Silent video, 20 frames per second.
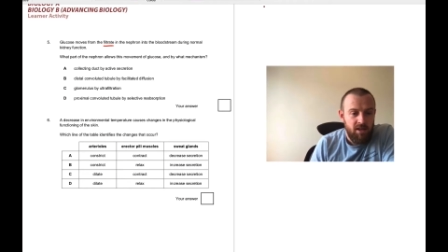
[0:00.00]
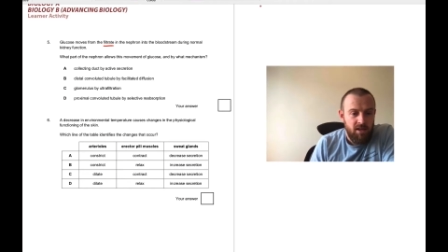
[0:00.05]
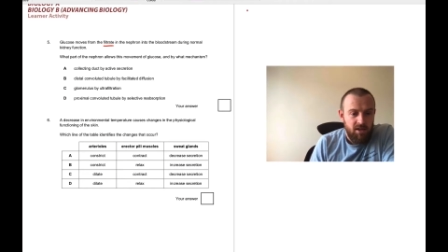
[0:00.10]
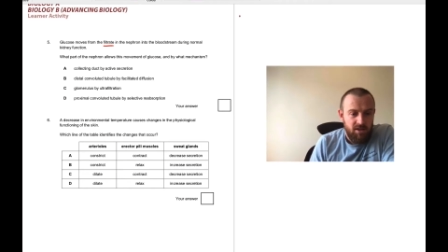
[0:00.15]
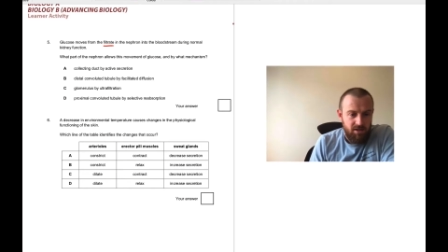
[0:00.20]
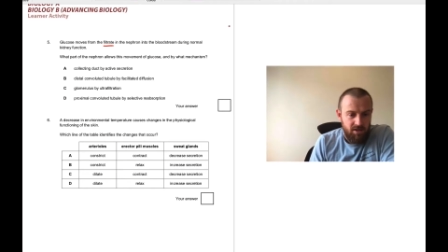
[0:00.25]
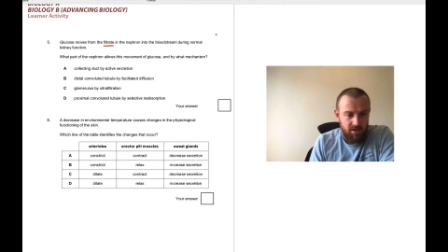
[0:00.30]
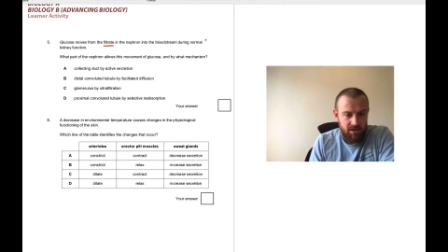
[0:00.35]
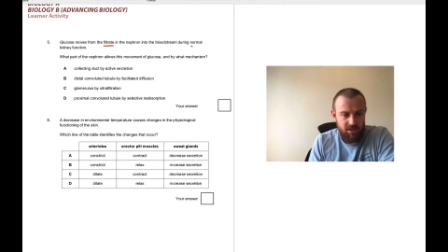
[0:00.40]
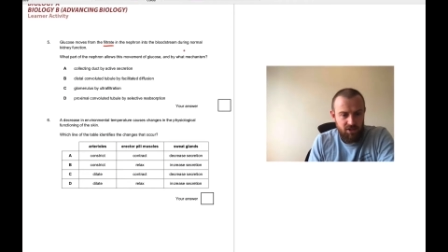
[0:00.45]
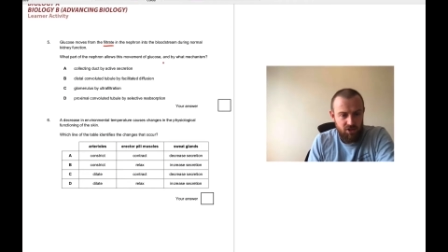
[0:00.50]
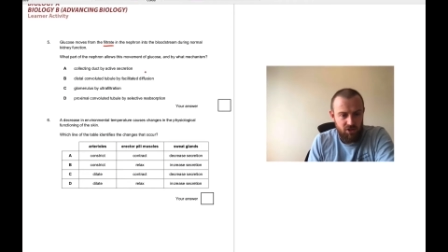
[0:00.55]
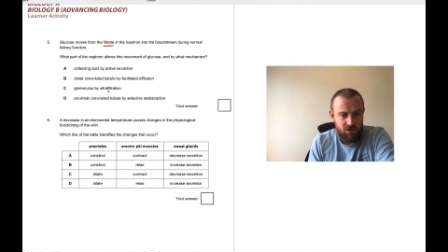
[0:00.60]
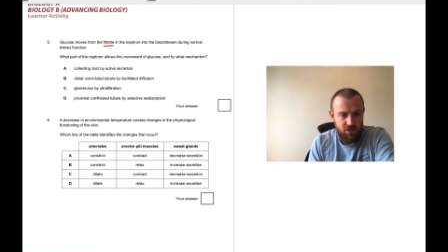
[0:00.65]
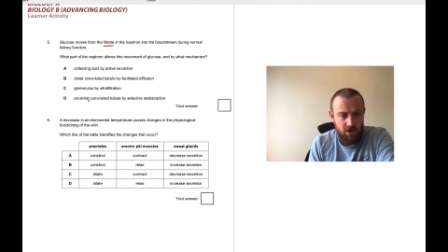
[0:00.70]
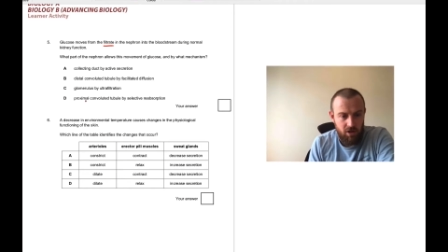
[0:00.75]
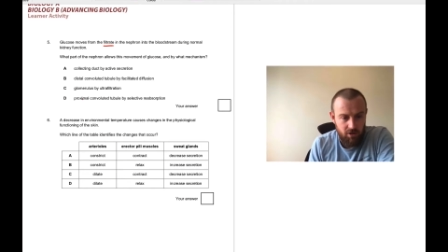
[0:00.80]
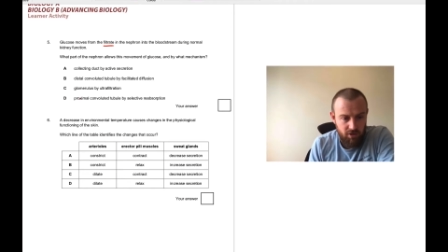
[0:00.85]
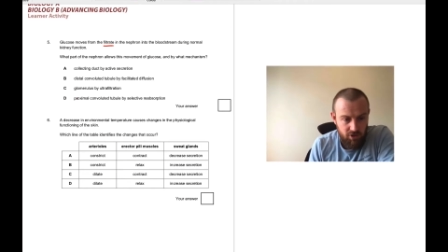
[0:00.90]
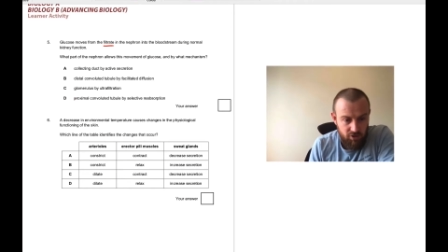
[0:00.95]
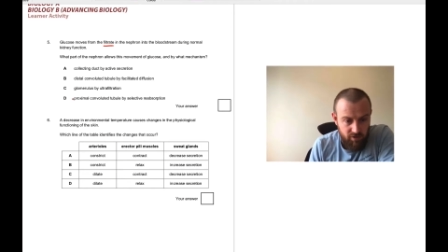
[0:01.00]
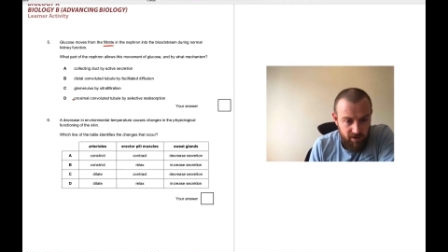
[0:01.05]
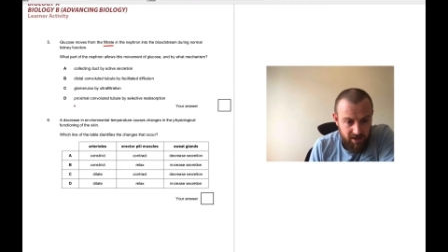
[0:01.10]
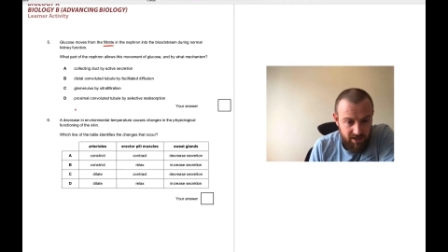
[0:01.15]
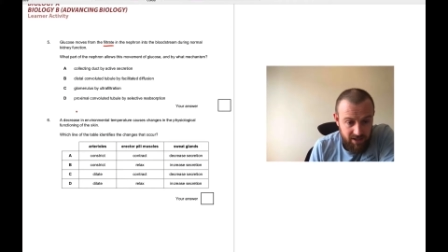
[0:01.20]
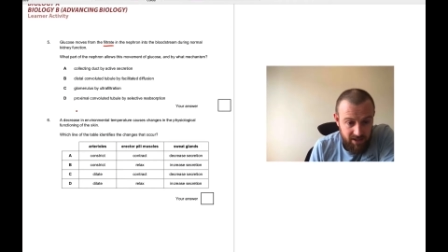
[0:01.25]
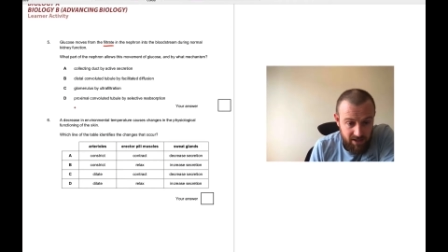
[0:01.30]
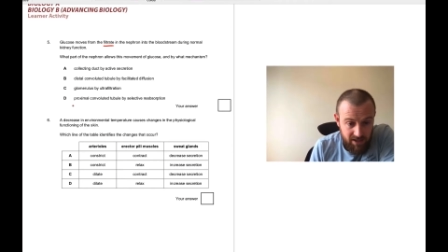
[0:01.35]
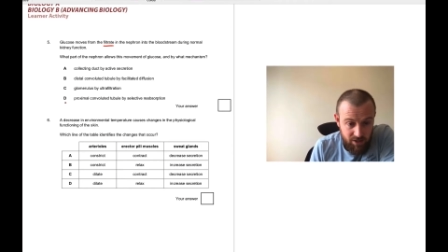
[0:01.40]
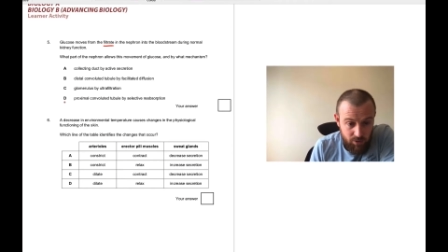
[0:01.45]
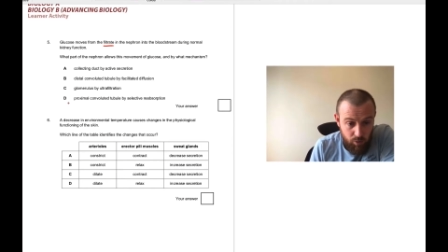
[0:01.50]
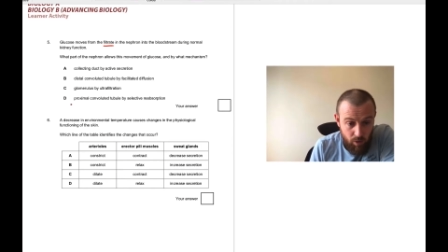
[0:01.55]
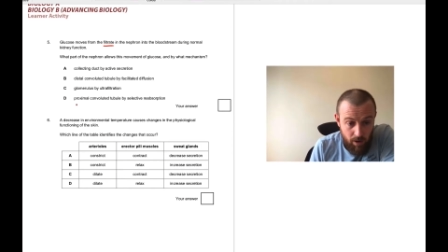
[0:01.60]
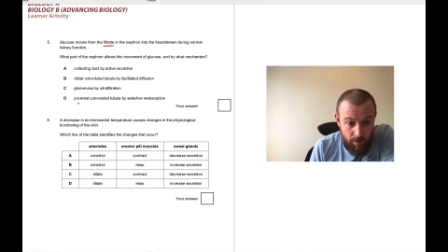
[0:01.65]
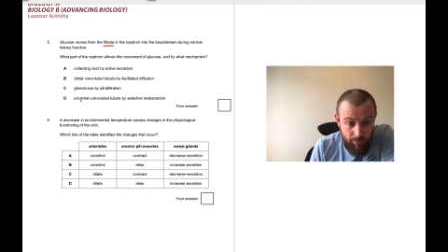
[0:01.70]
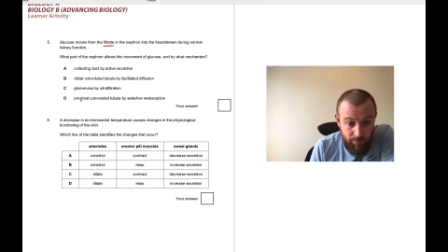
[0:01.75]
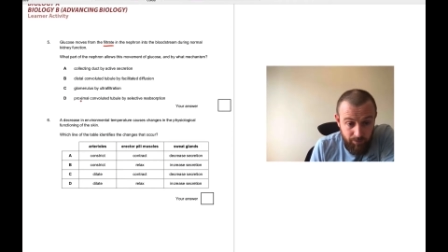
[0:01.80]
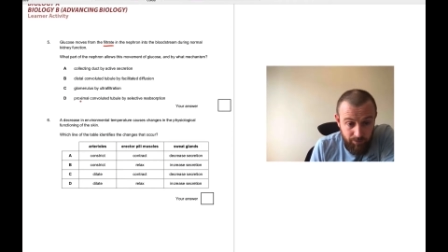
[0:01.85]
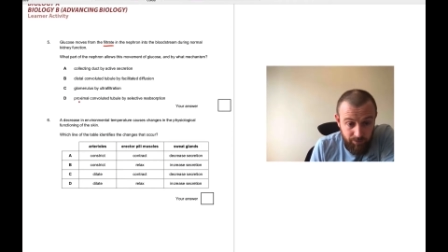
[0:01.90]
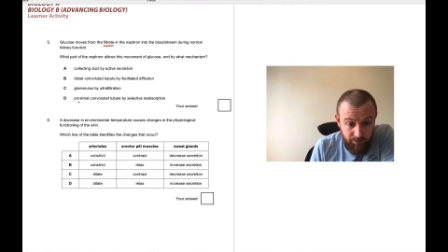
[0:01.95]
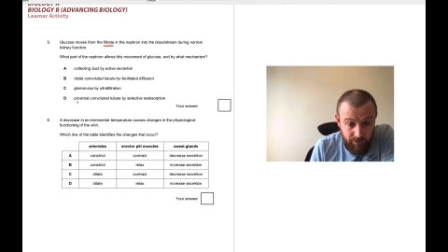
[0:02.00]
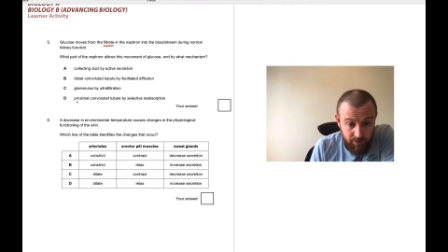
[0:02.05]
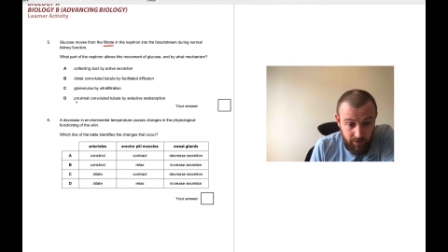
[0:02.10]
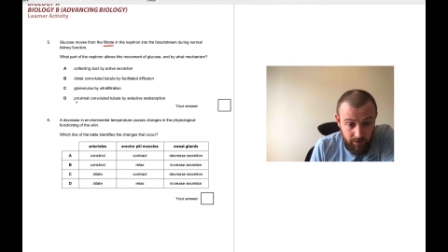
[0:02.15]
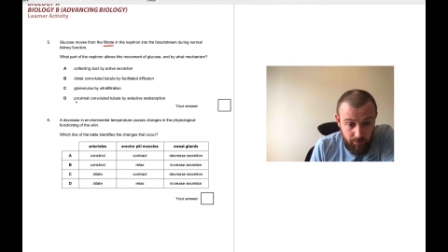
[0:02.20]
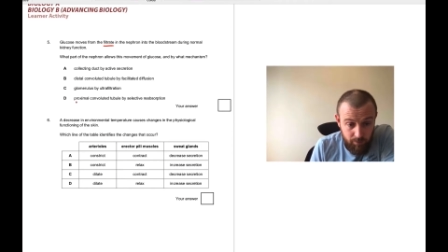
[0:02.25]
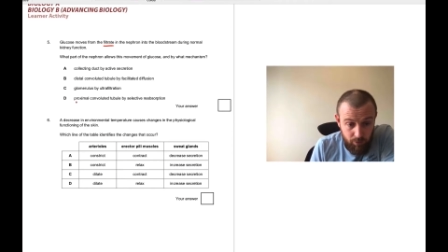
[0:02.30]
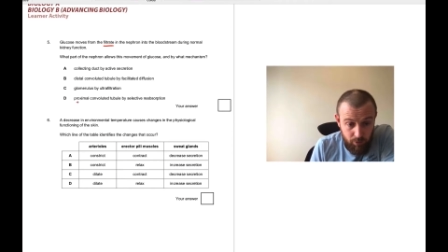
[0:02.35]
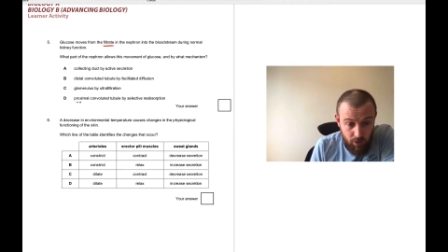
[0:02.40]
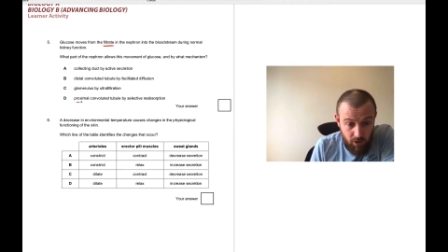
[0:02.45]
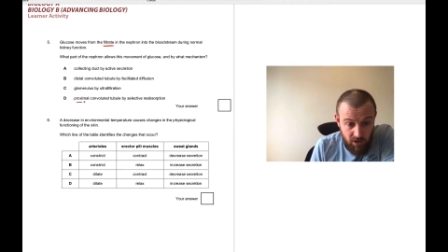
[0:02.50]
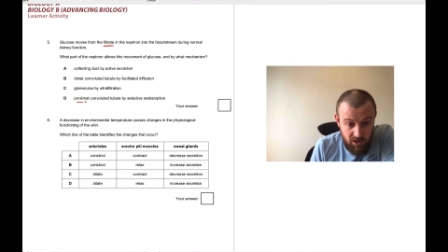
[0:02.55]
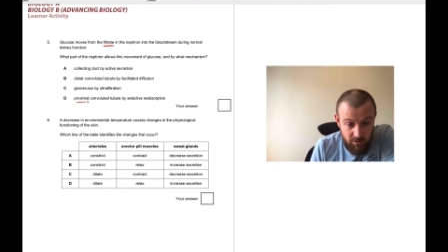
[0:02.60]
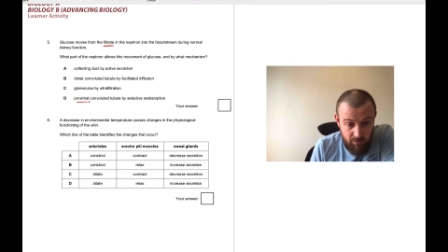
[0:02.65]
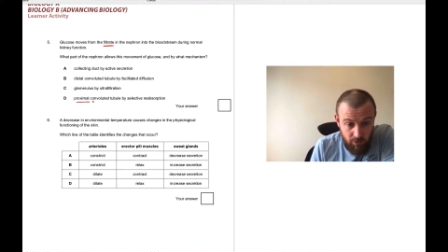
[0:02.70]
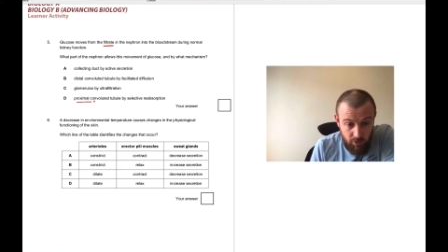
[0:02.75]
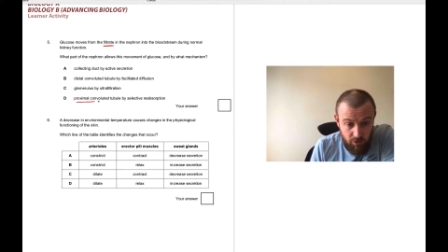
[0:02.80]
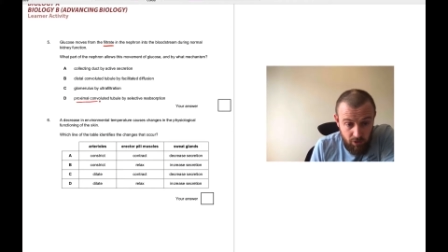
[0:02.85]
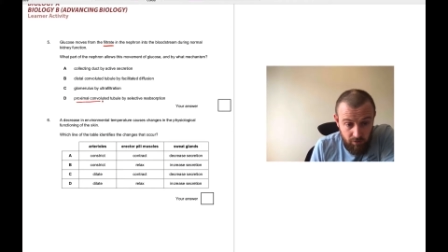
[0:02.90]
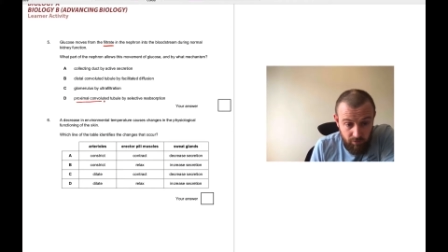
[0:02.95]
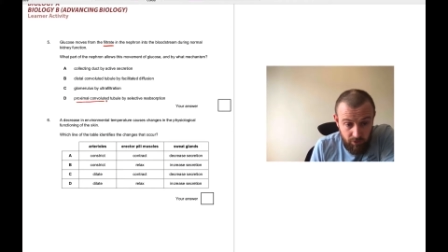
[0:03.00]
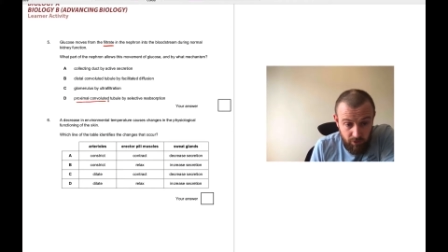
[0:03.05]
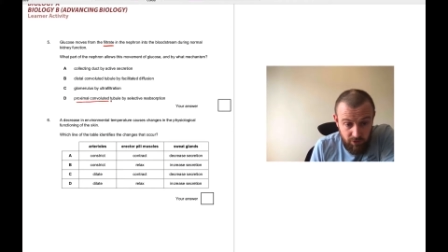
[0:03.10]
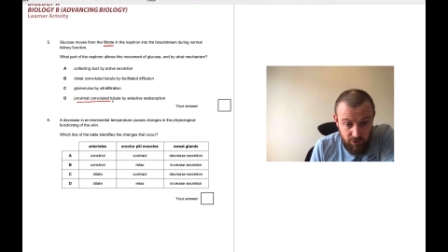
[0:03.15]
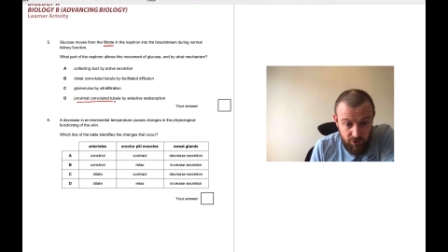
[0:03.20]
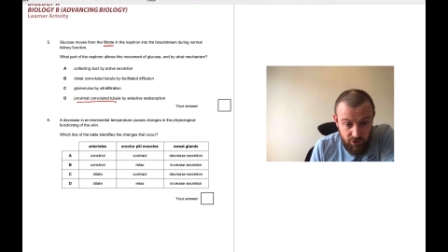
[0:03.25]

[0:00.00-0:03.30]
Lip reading: So let's just go straight to this one. Proximal convoluted